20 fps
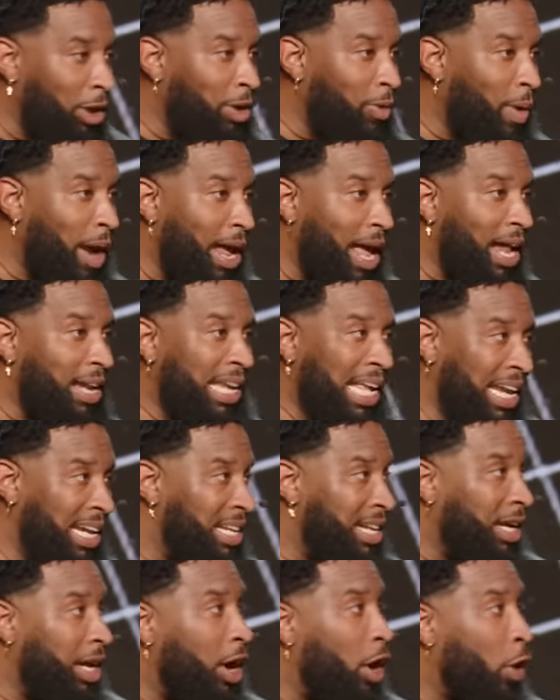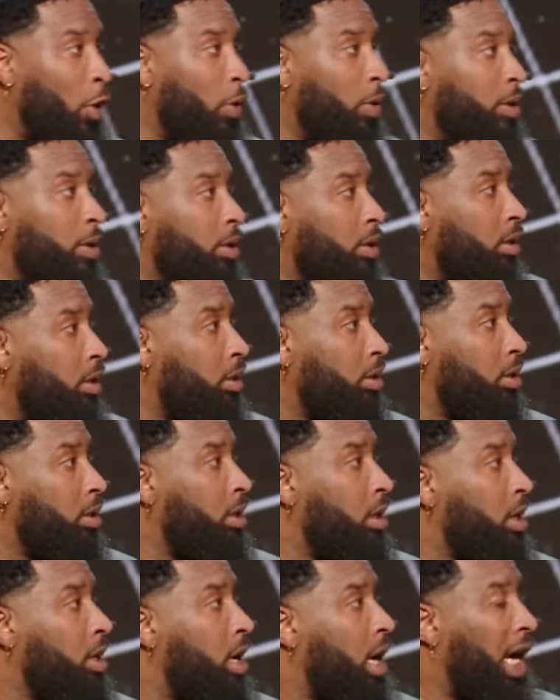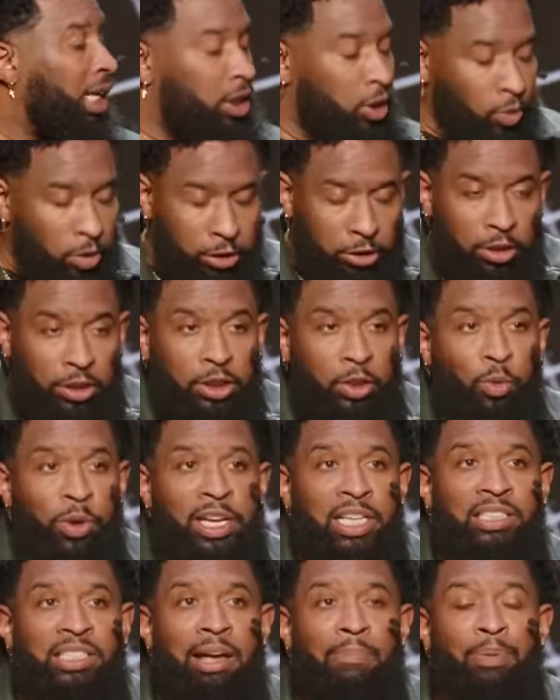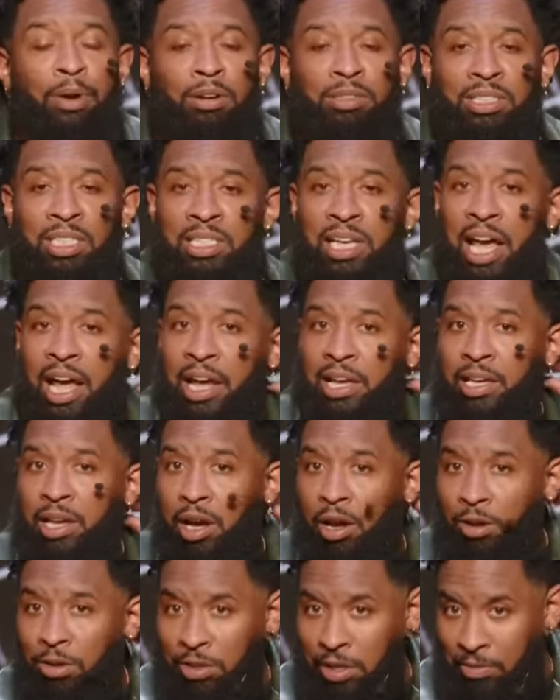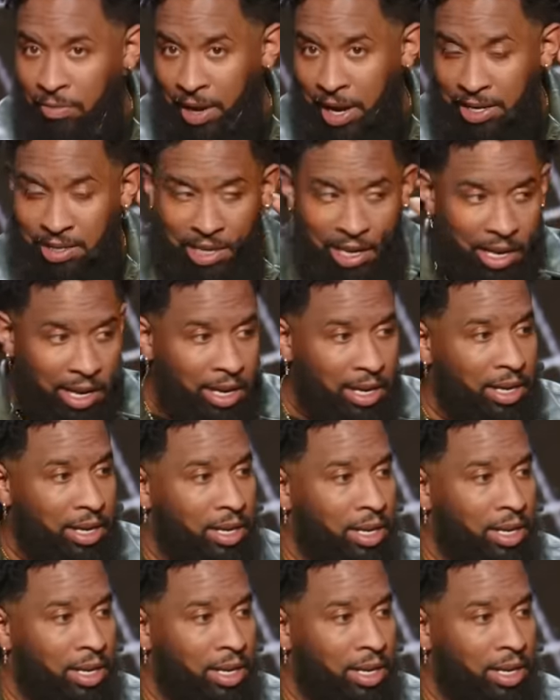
the way I needed to go. I just want you to squeeze that person's hand you're holding right there.